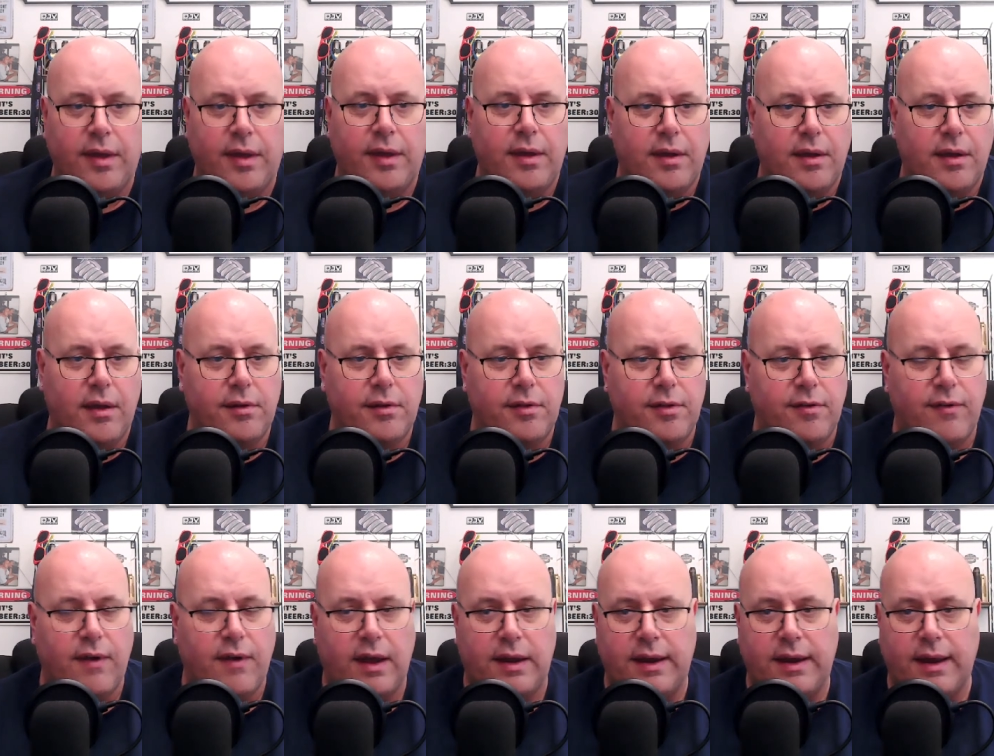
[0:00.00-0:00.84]
Only to
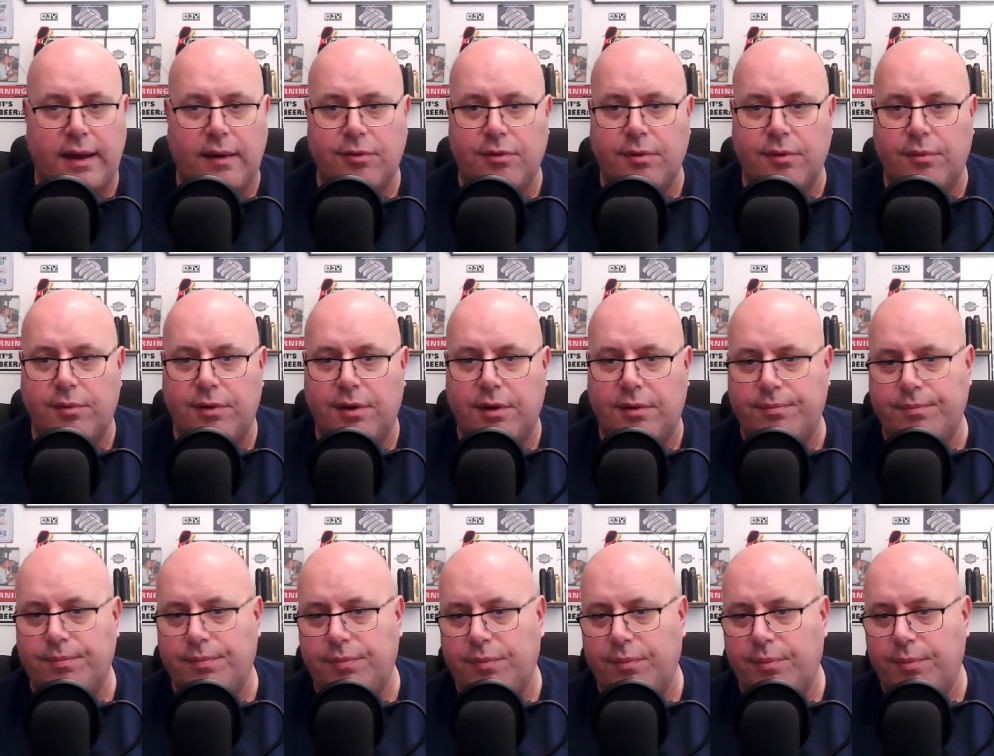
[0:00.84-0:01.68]
find out somebody had
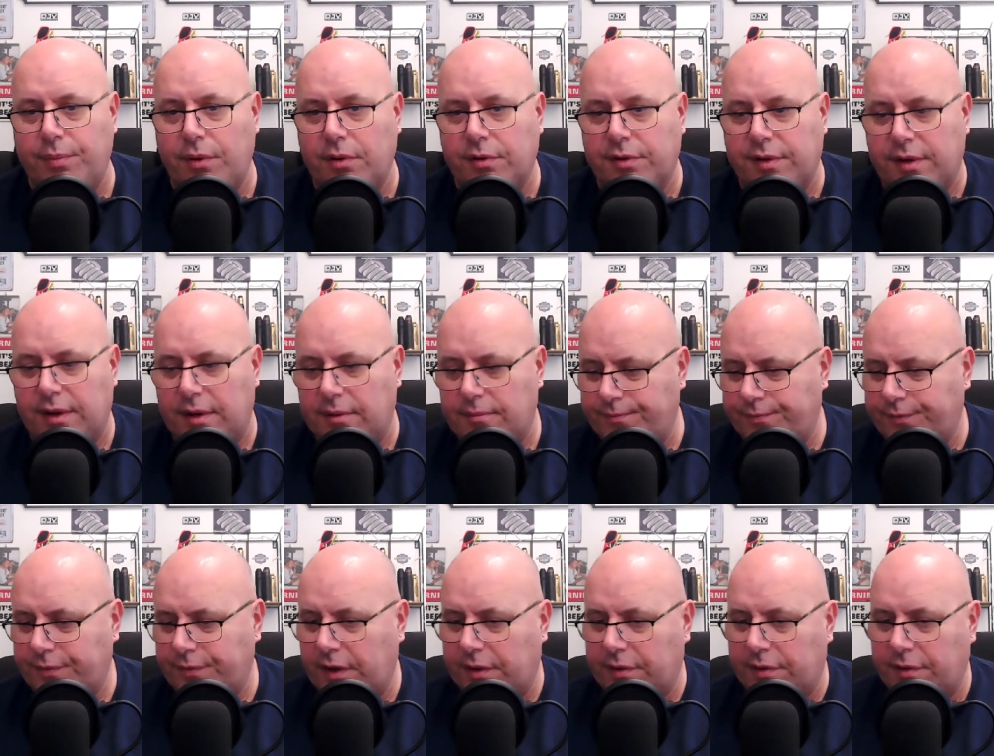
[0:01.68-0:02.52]
bought it
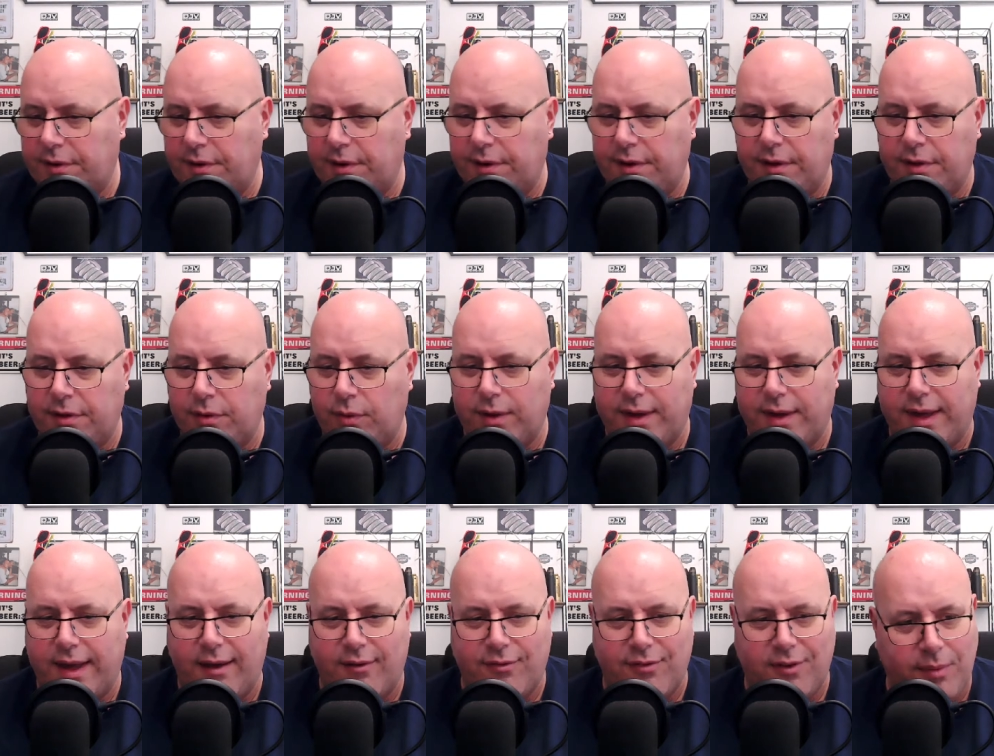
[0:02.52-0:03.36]
and turned it into a
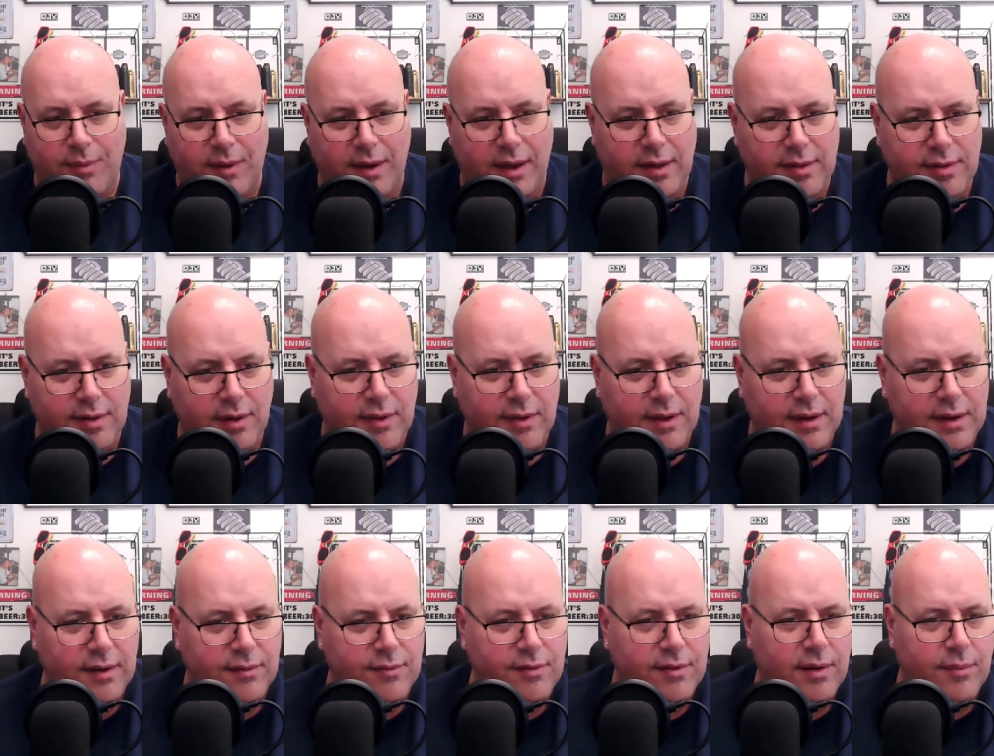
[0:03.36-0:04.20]
cafe bar, so that
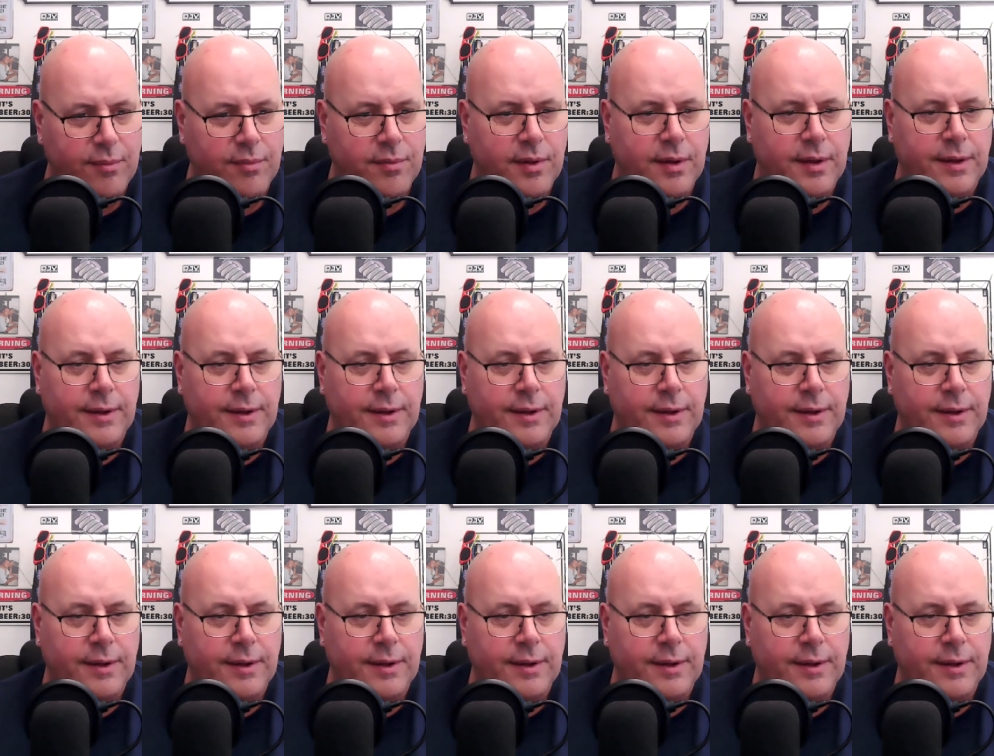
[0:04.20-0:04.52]
never happened.